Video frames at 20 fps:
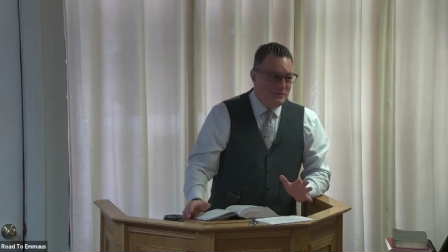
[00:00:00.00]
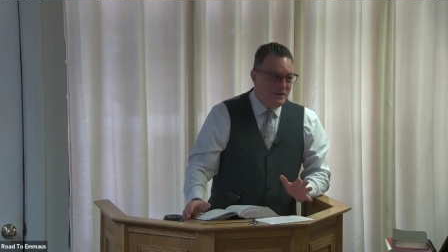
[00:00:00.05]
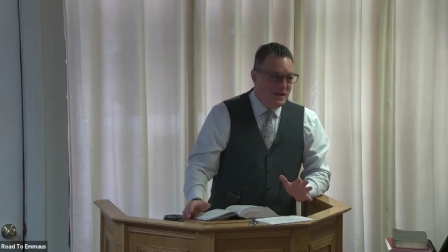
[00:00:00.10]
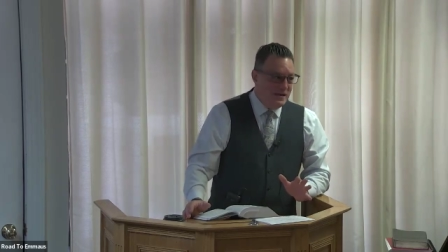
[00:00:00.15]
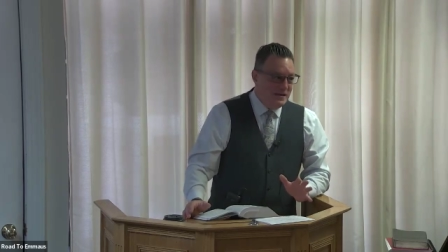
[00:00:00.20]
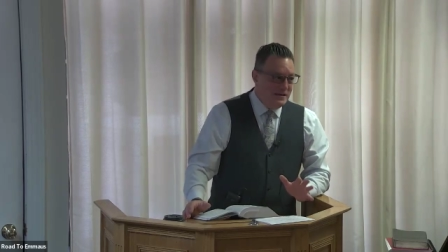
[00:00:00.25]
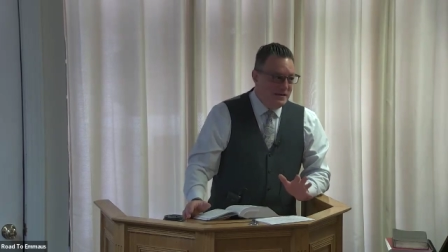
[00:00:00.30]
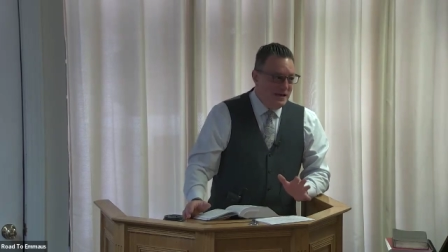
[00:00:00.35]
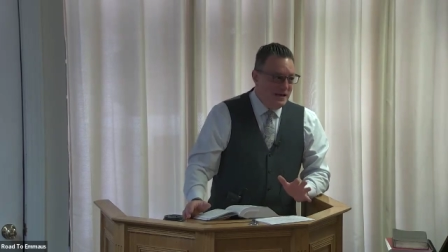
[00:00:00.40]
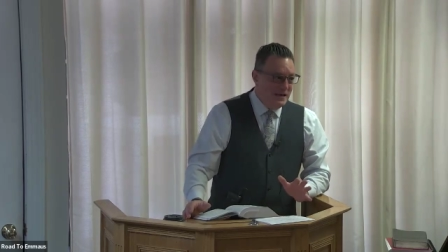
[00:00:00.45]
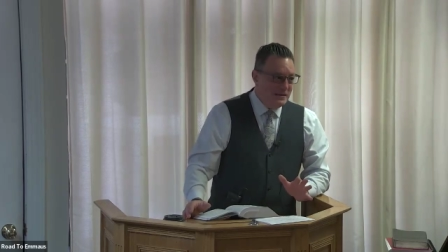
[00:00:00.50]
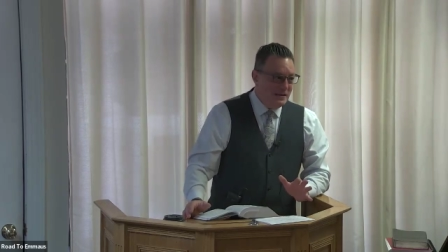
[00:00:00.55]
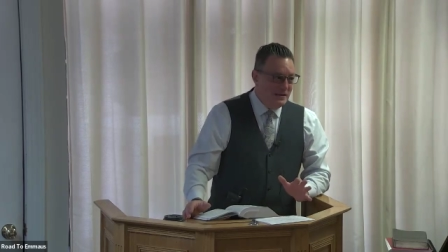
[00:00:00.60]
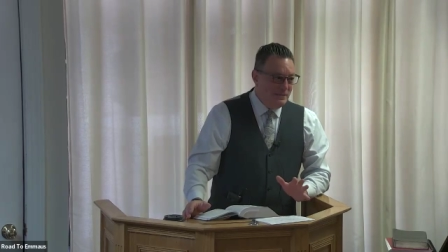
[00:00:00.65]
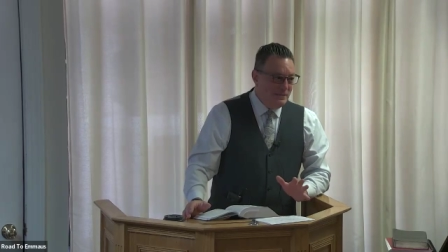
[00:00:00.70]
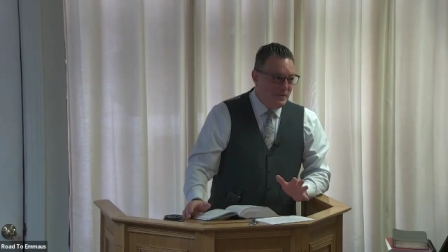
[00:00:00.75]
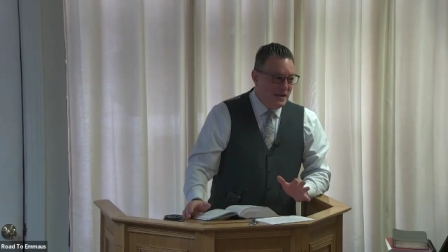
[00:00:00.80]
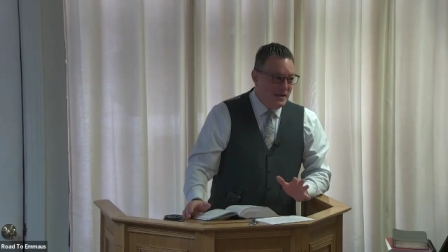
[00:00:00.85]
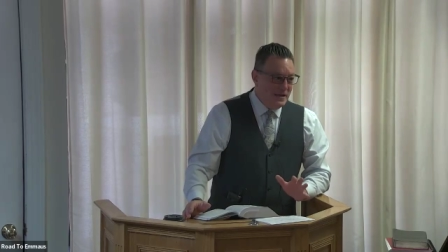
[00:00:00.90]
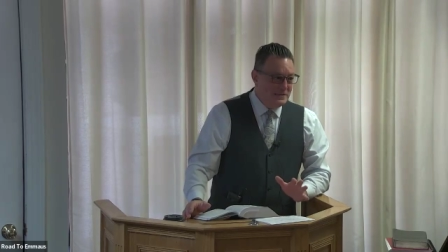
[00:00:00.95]
I'm getting
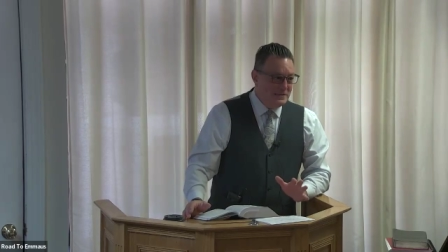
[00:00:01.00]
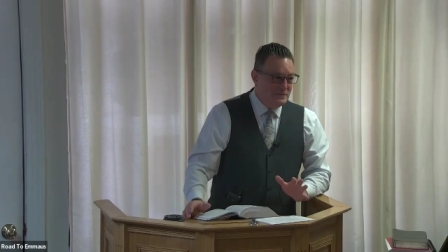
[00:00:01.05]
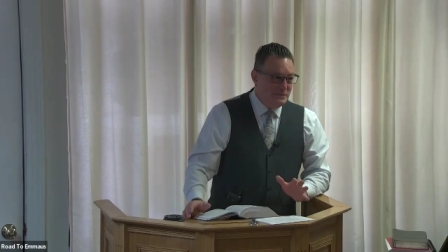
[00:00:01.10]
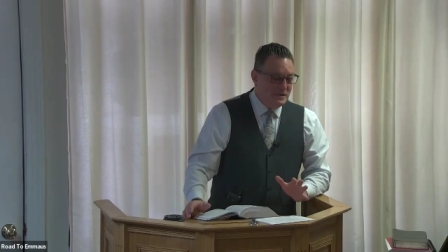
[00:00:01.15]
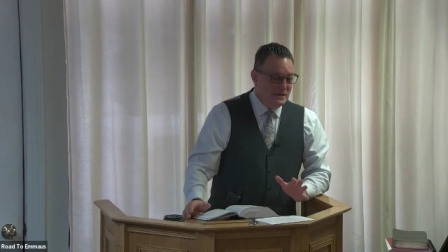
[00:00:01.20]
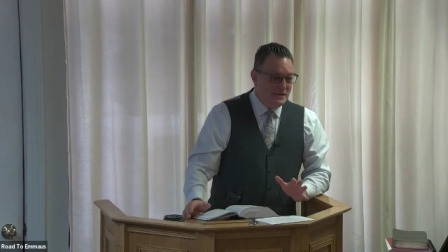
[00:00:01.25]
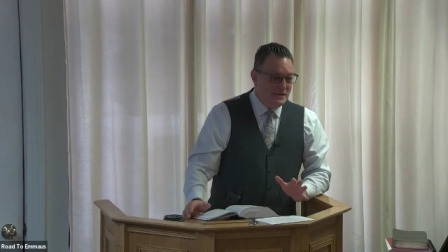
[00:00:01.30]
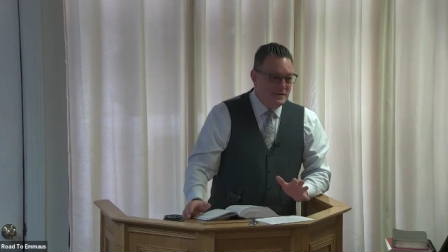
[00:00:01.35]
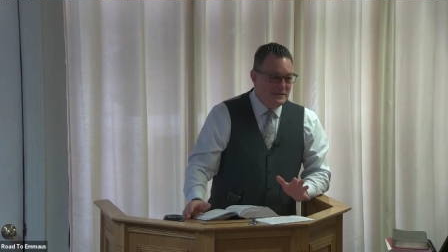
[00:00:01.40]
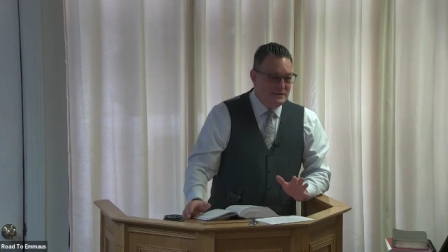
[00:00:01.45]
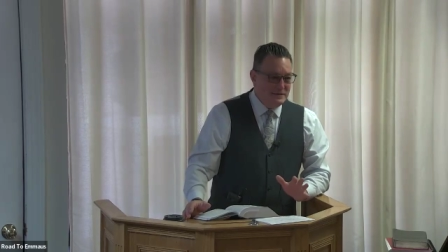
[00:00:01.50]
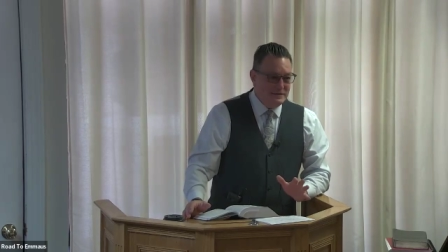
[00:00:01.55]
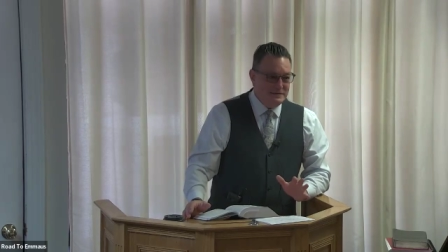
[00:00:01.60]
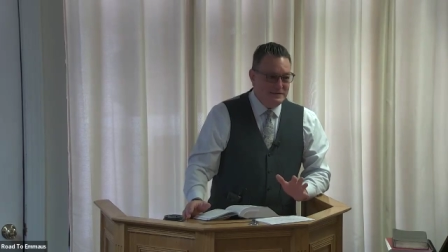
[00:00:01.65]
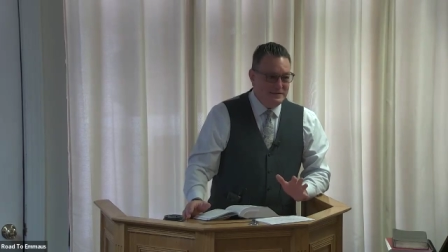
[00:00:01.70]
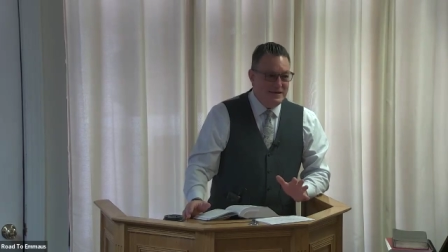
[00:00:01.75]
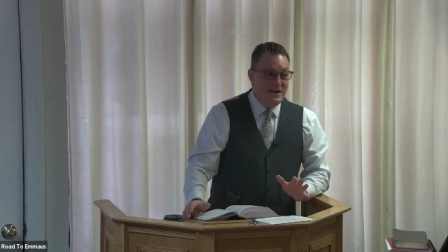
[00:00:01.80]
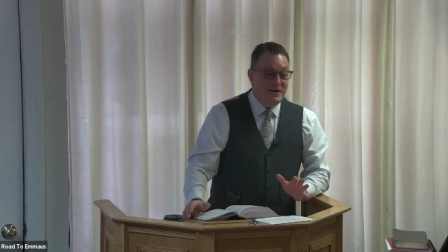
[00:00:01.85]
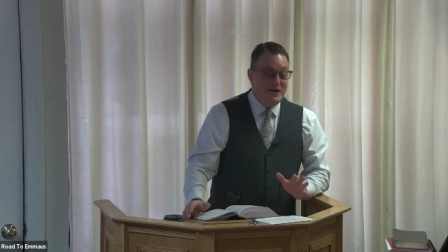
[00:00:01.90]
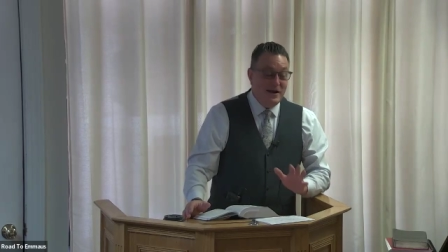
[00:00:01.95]
nothing. My husband, and he
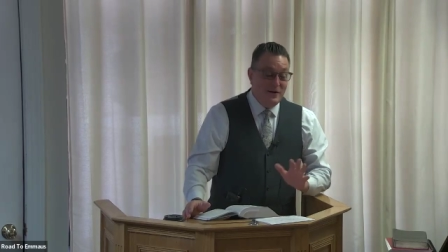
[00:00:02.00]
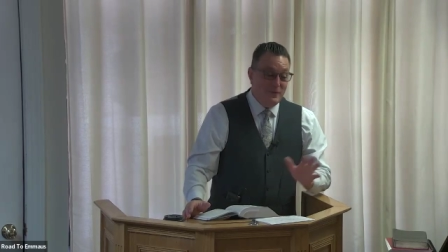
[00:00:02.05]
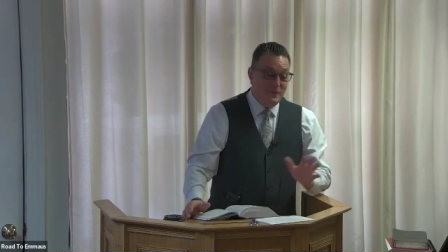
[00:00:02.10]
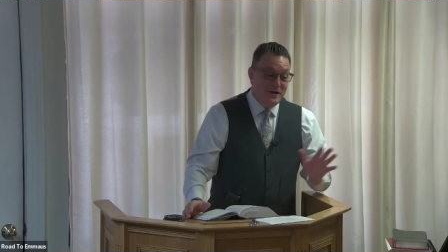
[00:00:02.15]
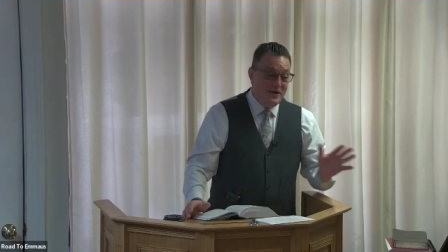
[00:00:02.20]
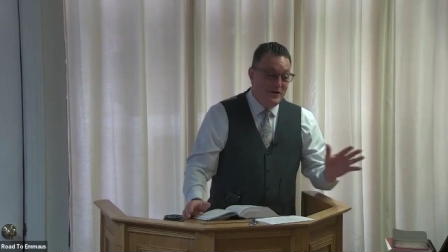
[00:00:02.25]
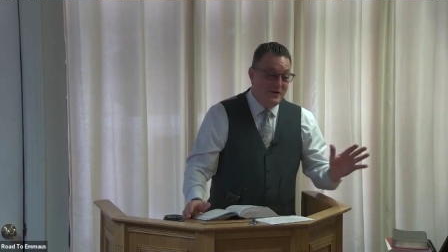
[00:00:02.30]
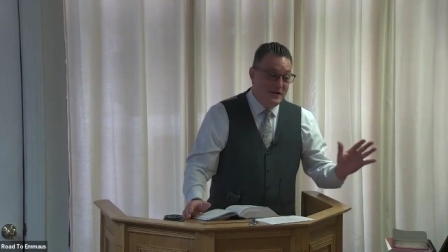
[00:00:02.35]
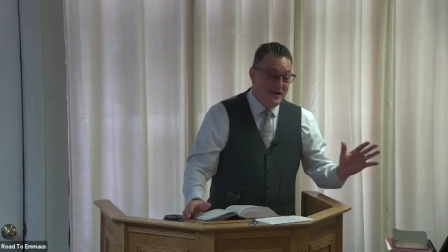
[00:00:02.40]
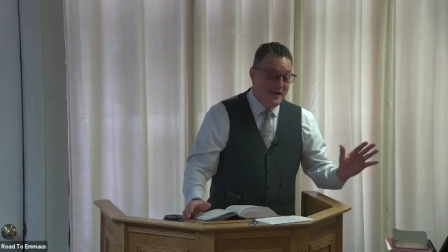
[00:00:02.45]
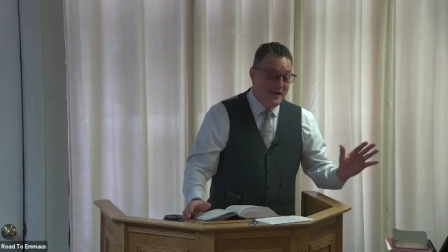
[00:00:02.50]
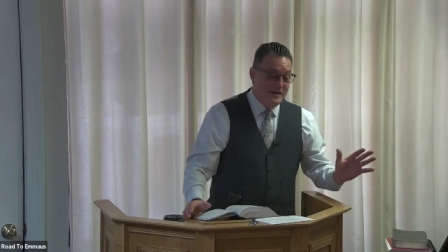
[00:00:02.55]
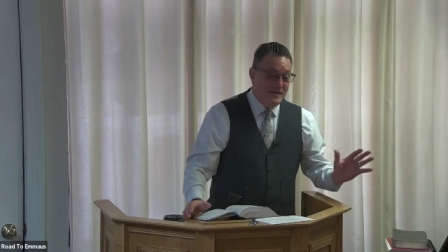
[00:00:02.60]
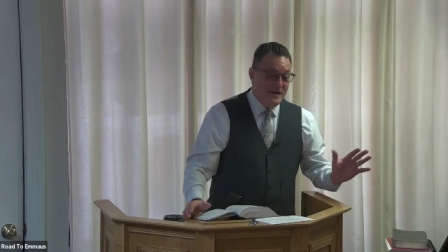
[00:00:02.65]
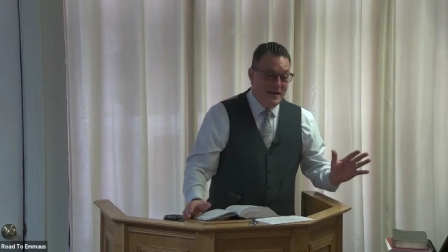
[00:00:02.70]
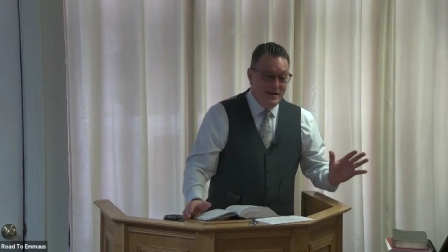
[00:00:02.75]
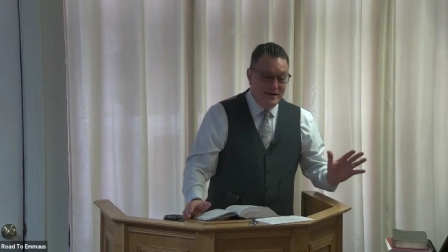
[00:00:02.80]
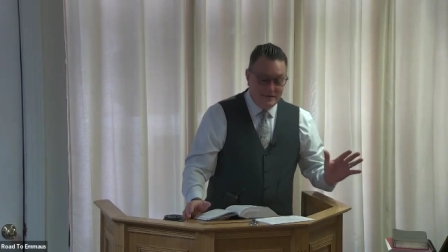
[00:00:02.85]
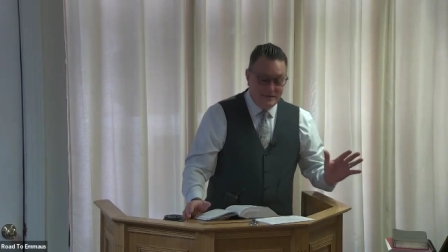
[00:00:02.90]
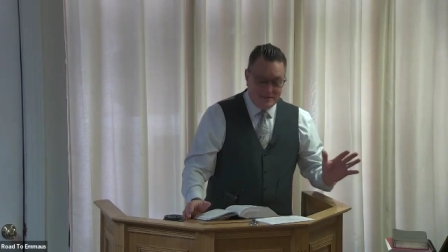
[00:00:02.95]
just, you know, here we go again, that